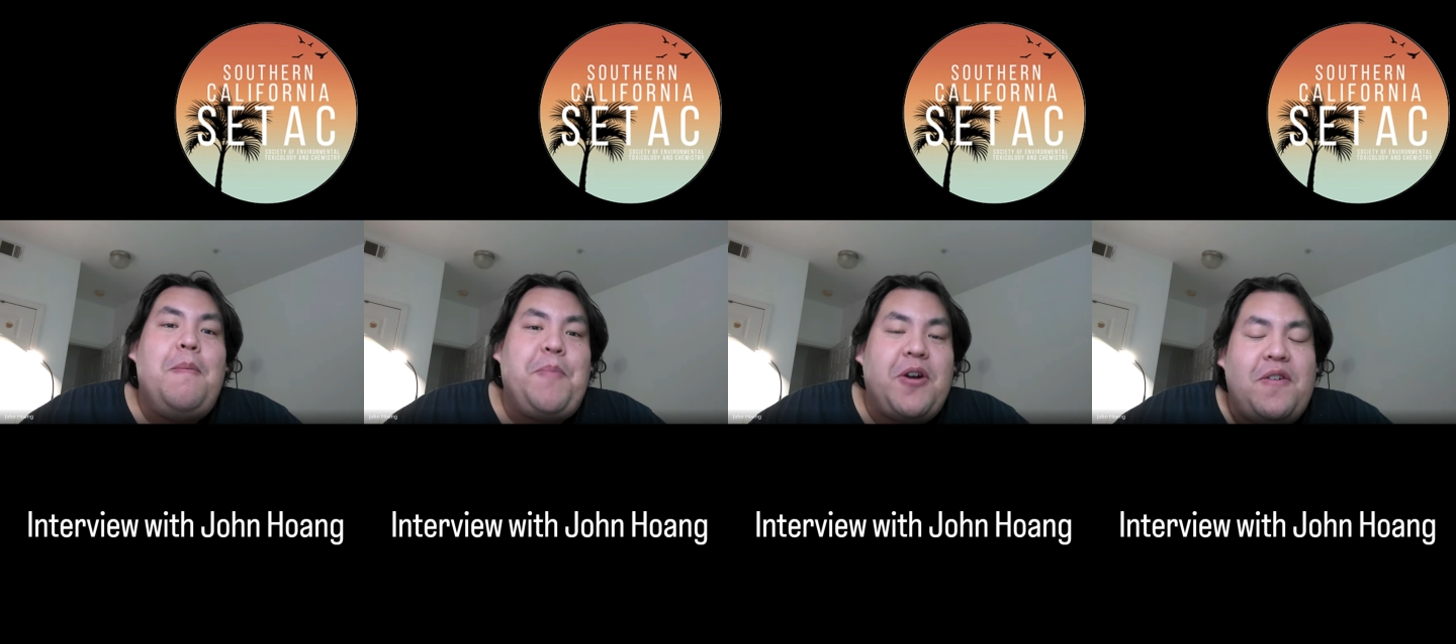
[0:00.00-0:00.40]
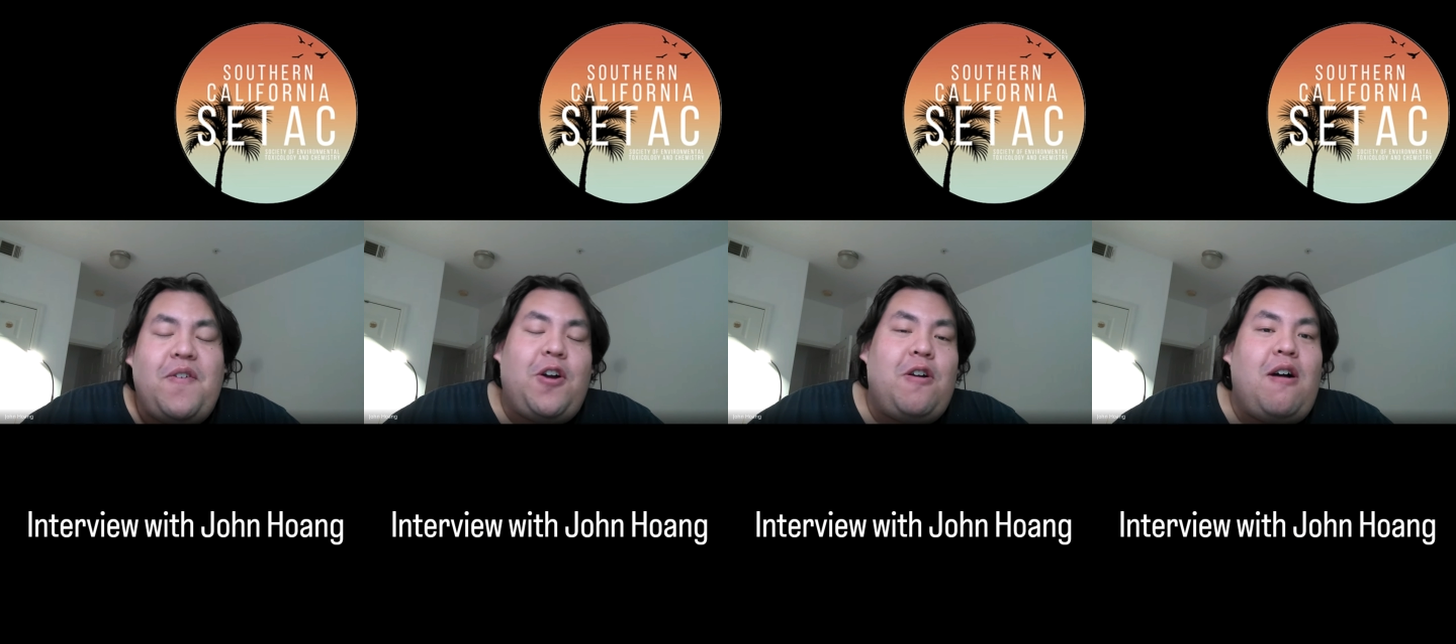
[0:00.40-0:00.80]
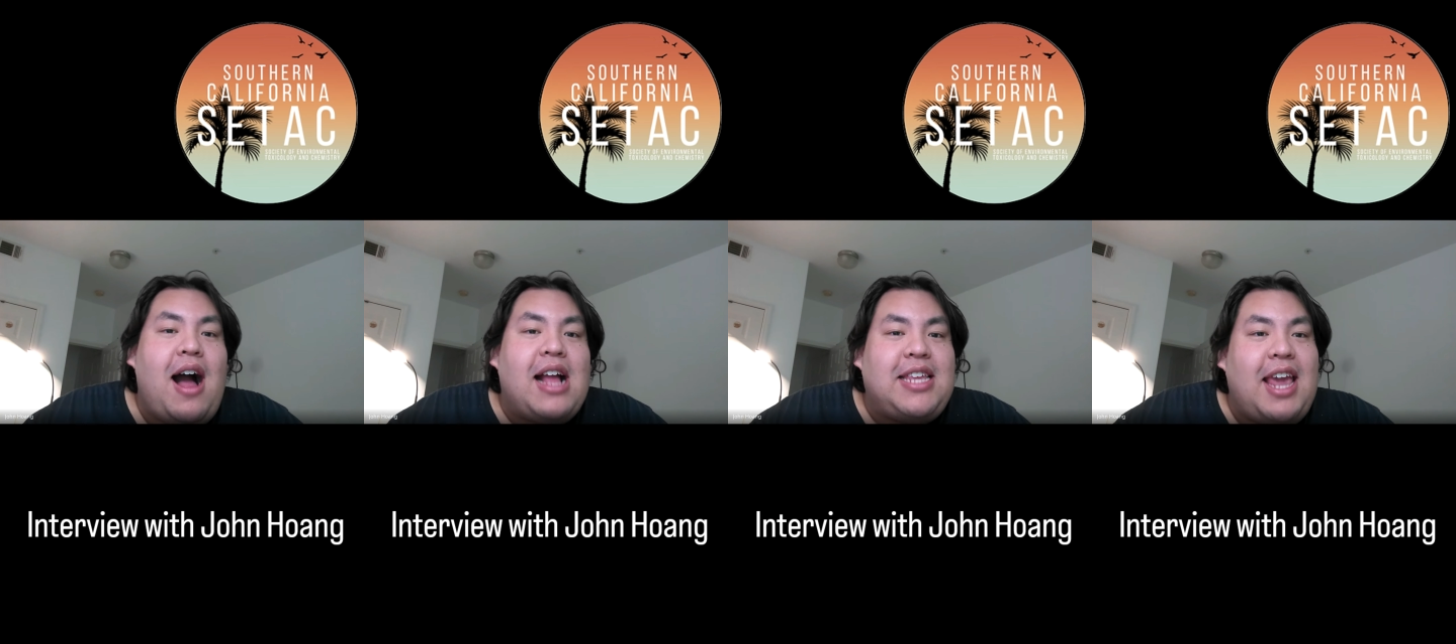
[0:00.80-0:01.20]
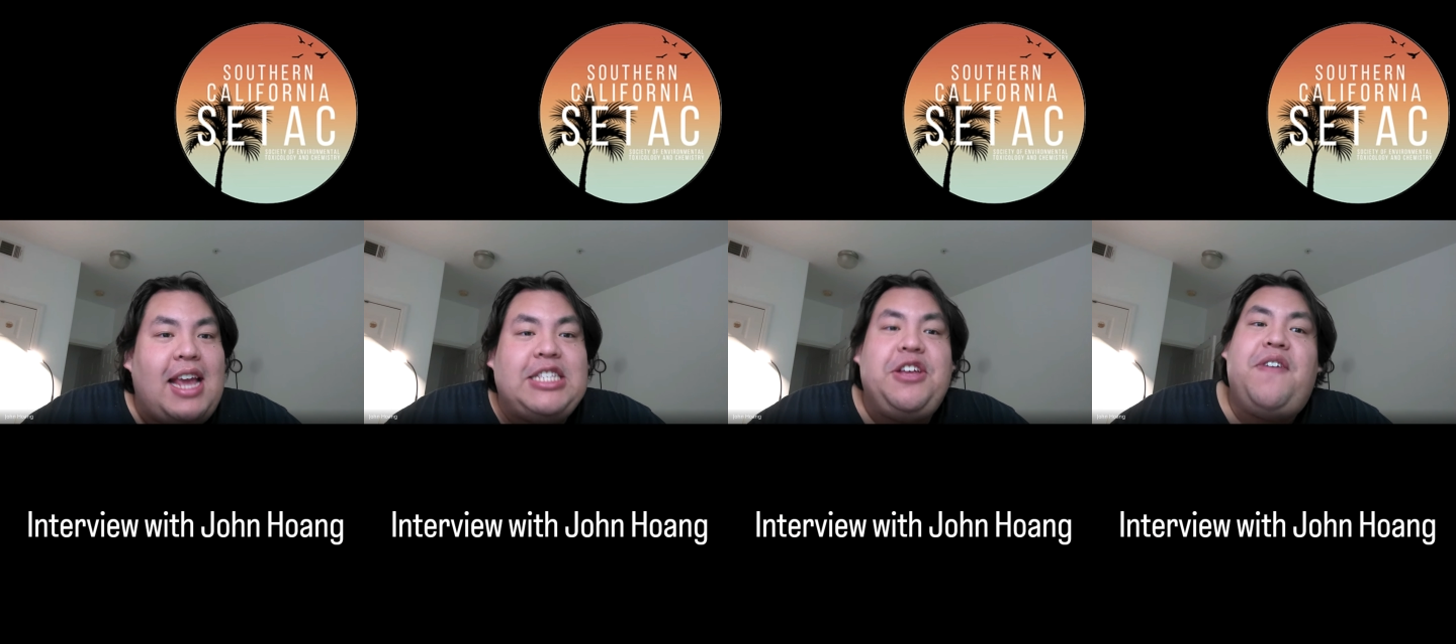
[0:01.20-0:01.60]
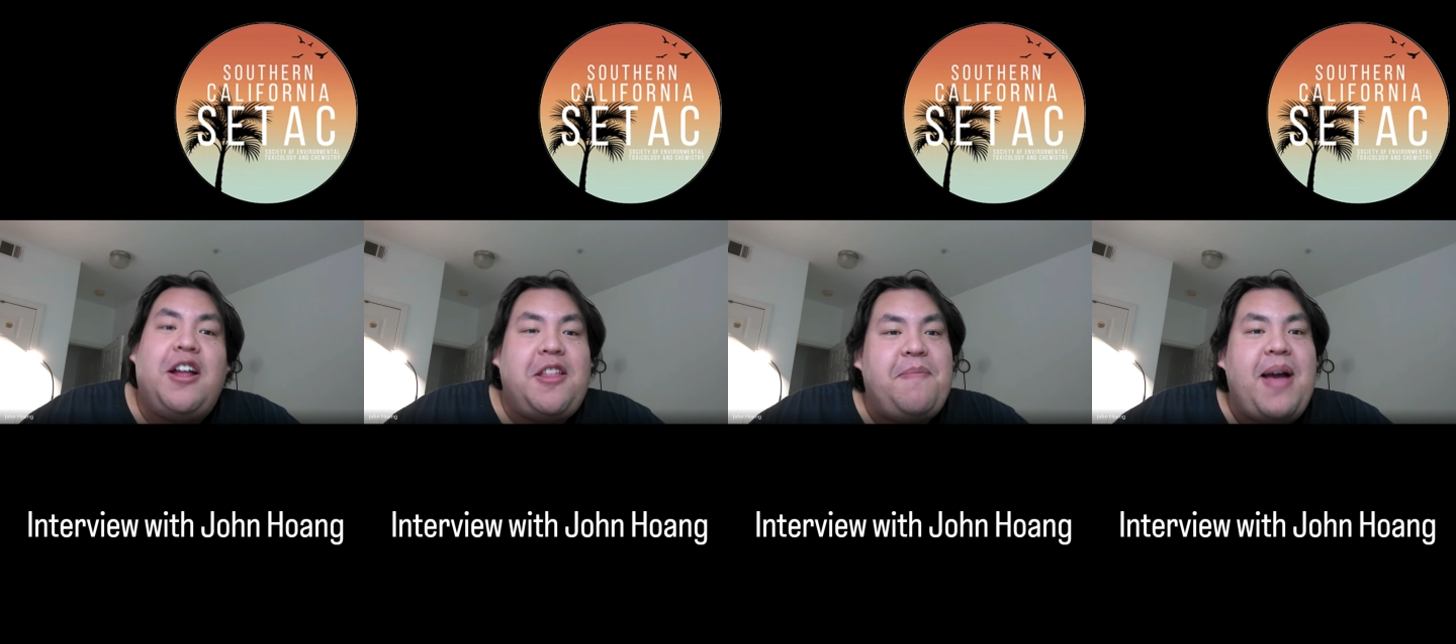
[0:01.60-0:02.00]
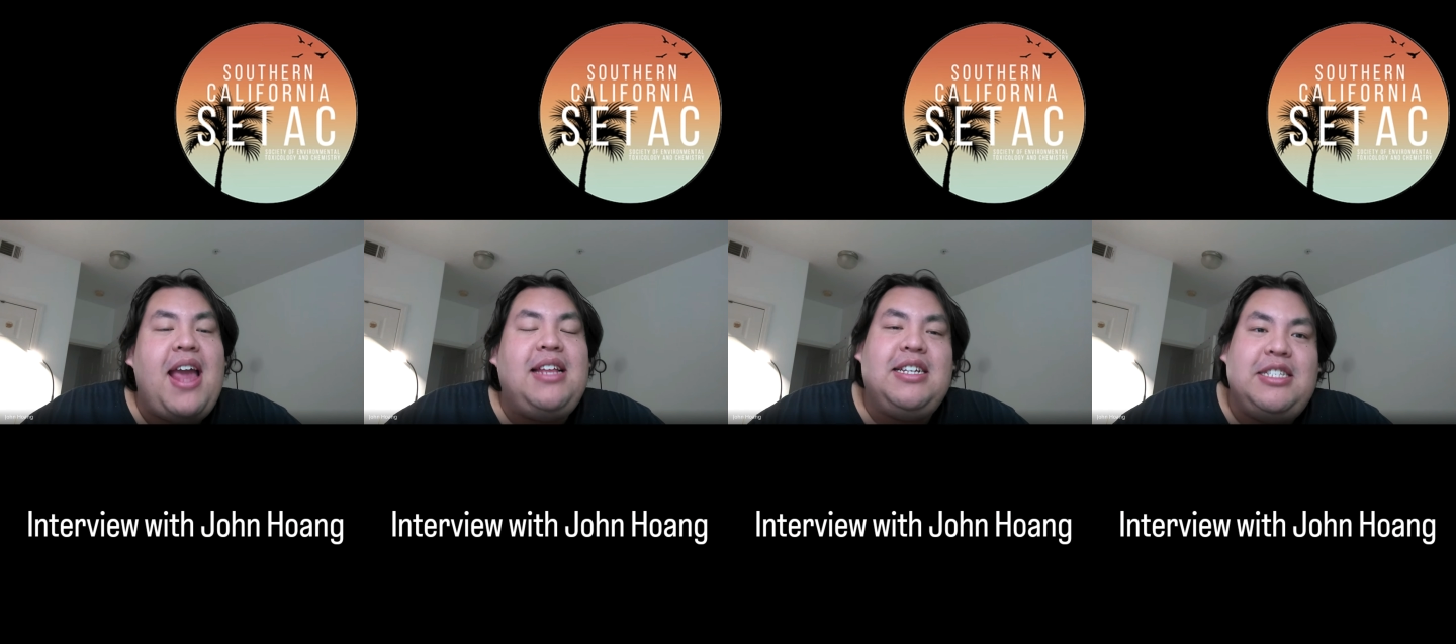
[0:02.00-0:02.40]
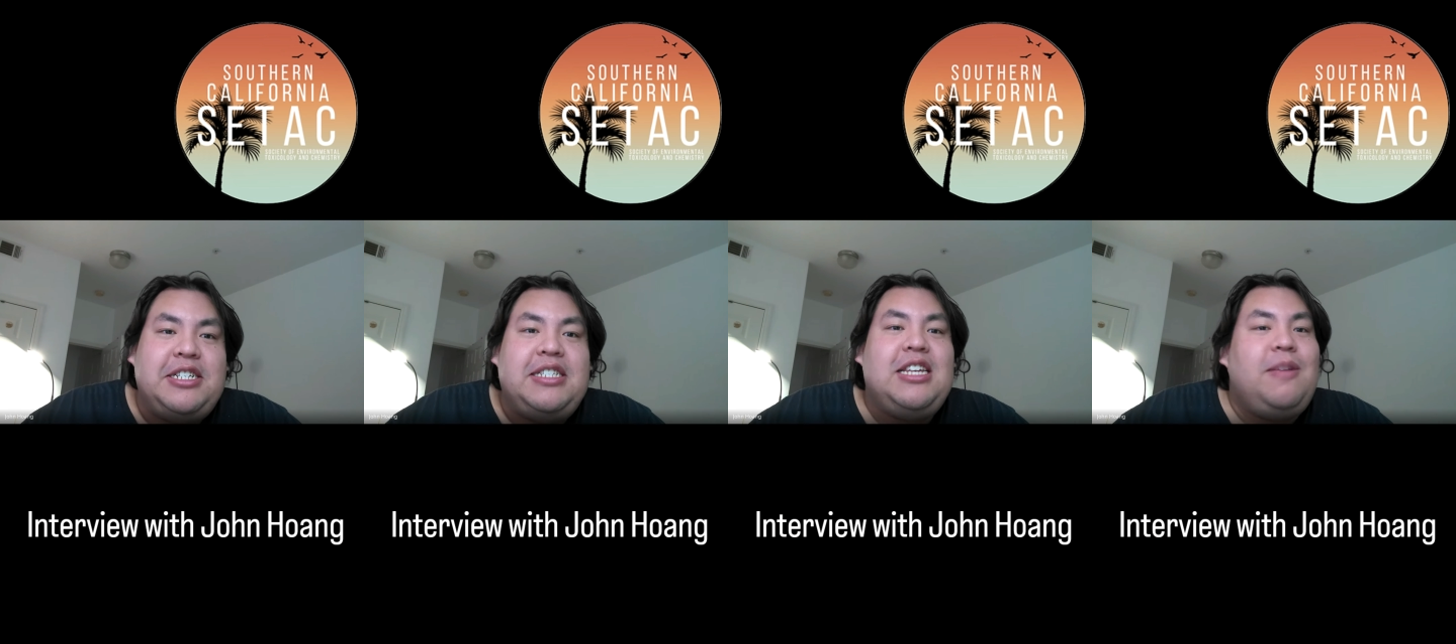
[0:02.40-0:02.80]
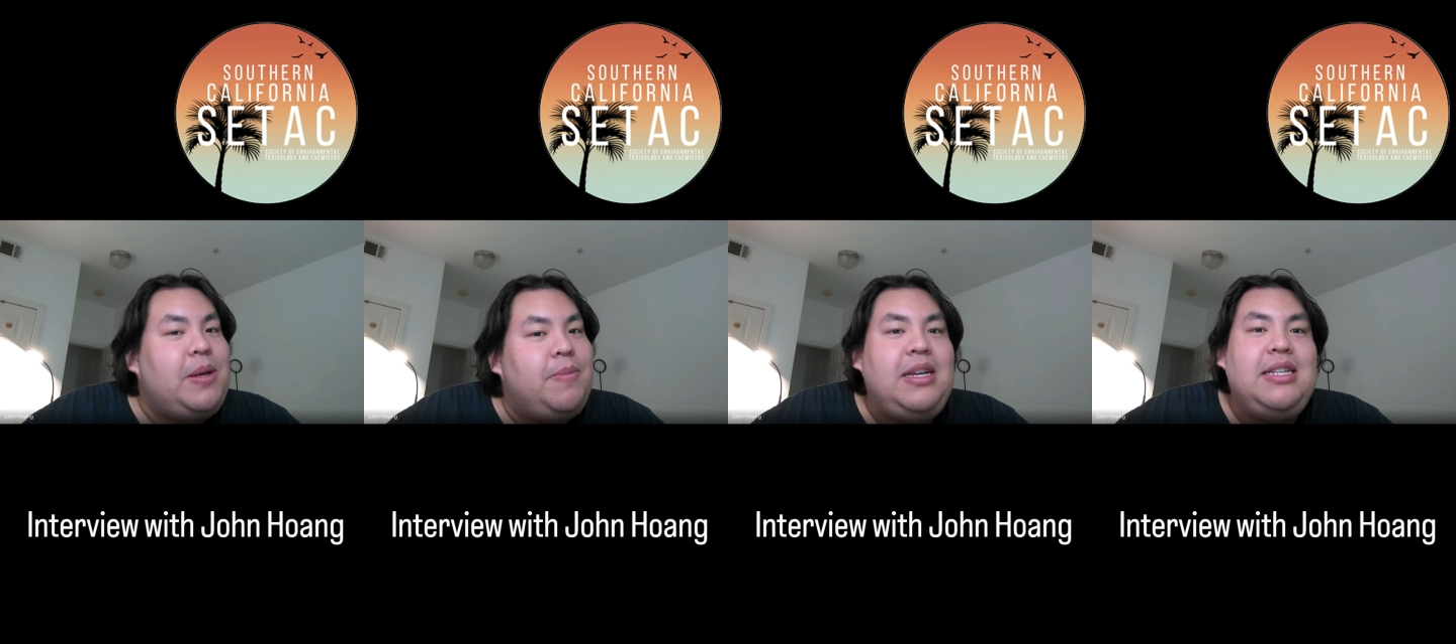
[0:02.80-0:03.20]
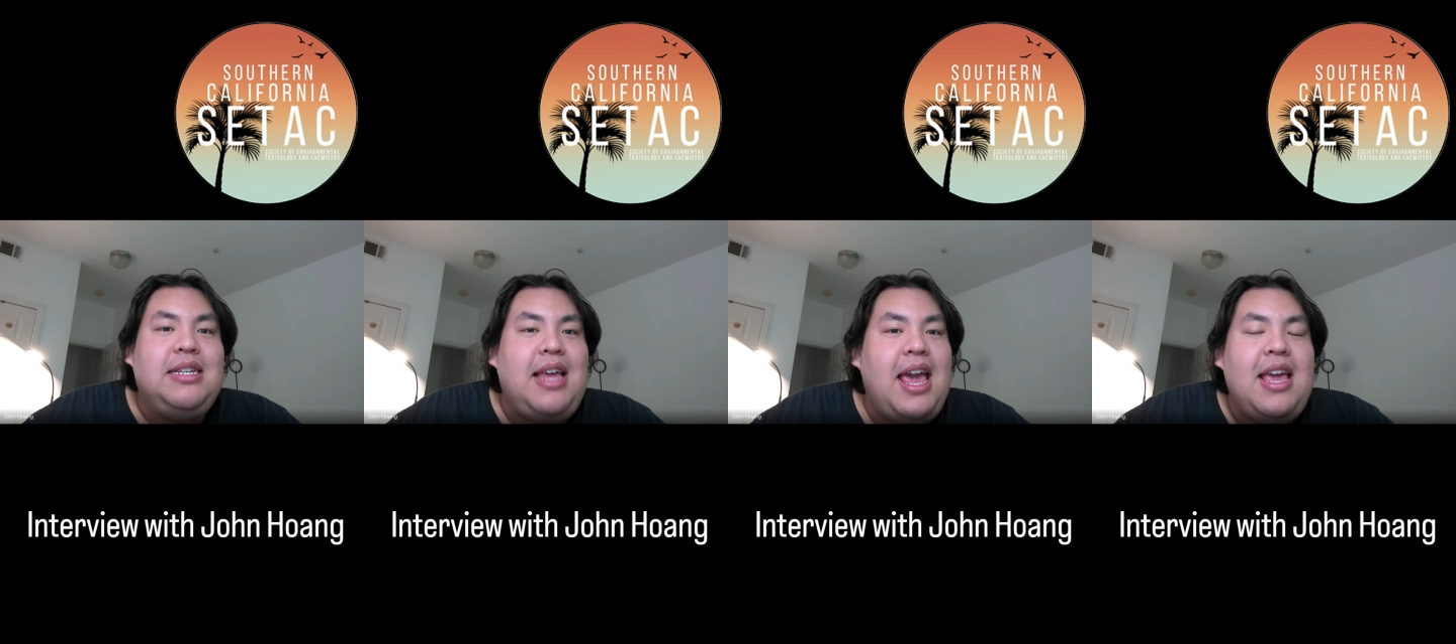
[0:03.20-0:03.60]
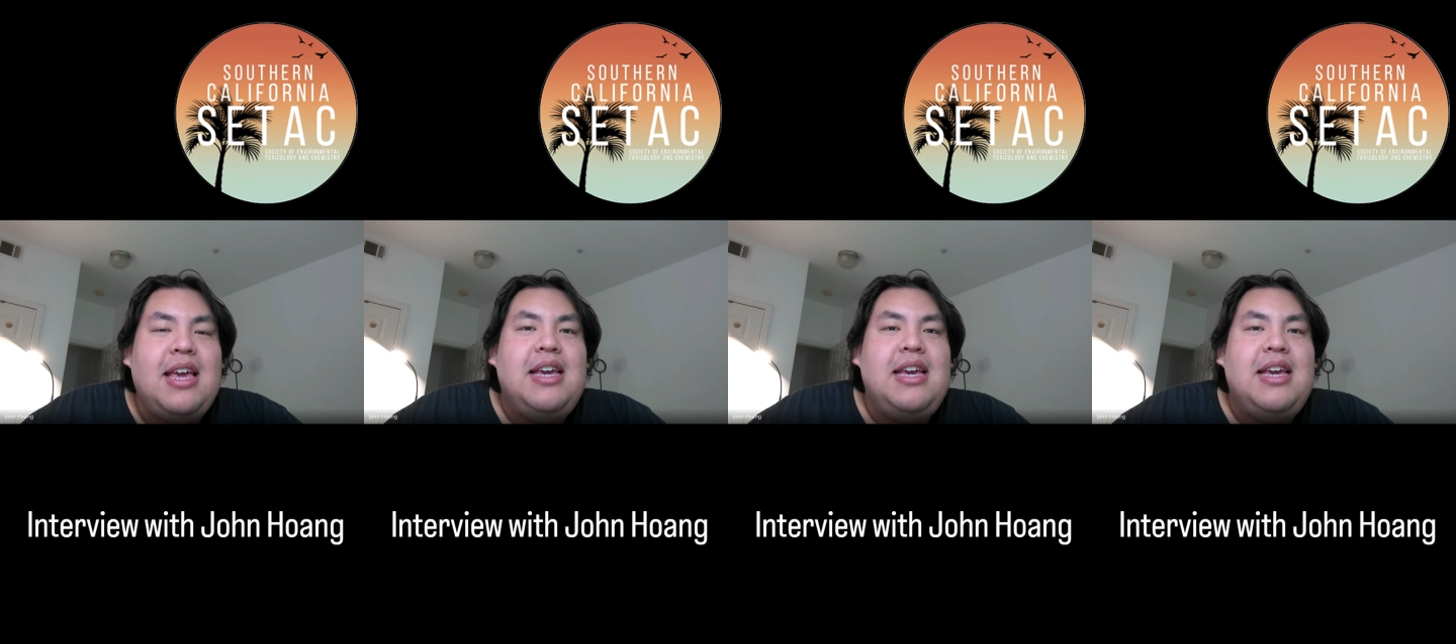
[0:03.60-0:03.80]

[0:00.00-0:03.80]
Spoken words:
perfluorooctane sulfonamide-induced epithelial delay